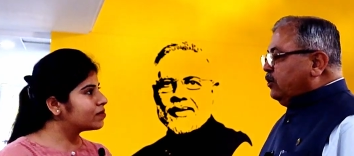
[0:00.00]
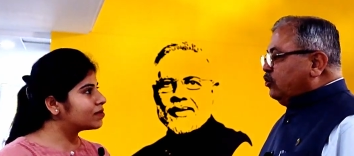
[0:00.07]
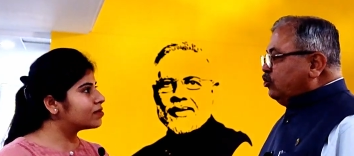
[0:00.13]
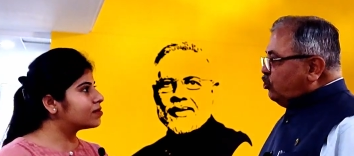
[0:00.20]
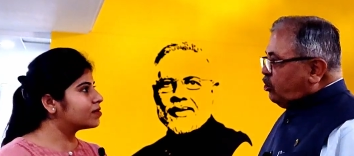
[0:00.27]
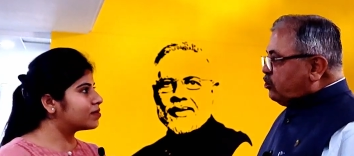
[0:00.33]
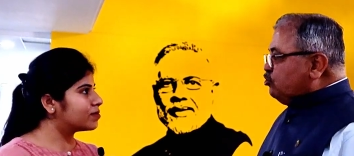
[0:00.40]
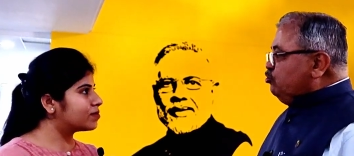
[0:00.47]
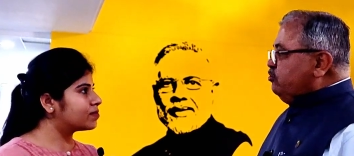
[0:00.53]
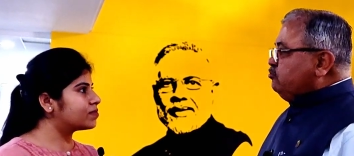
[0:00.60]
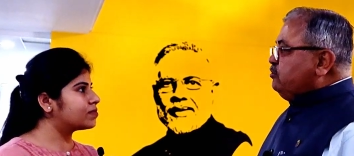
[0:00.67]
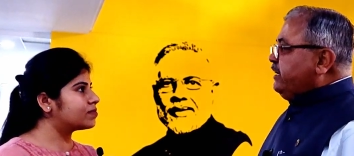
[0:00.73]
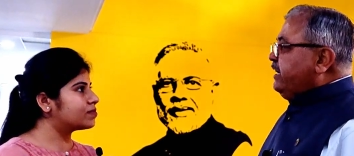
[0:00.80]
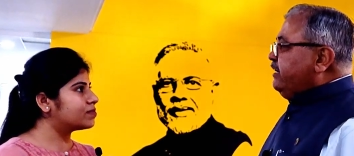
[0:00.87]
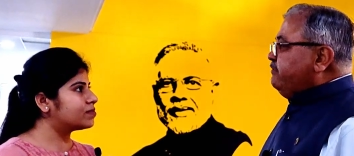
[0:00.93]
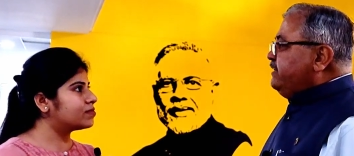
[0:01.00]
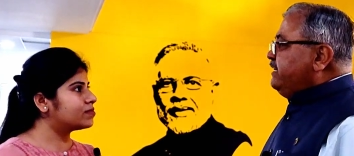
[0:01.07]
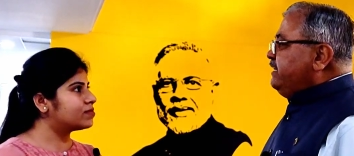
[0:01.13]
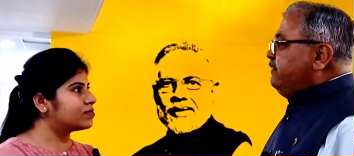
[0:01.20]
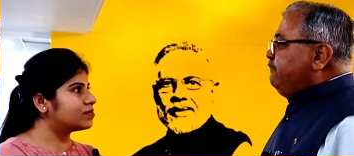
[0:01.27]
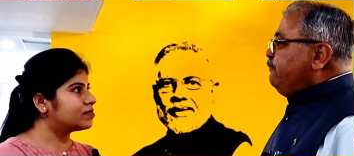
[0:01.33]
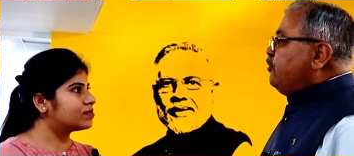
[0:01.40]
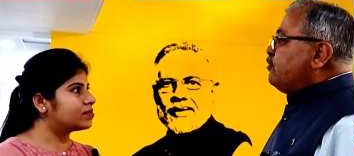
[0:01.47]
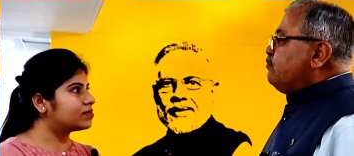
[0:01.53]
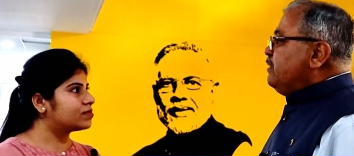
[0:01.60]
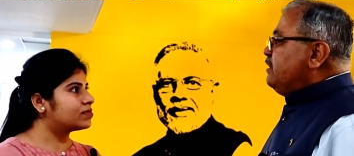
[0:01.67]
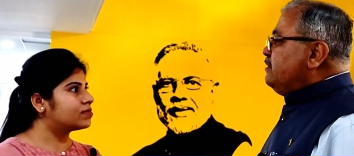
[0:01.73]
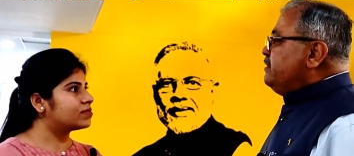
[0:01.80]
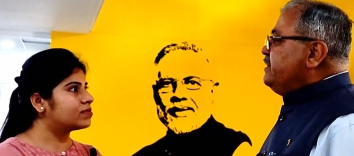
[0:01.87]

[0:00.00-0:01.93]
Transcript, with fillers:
Speaker 1: Nor do they have any formal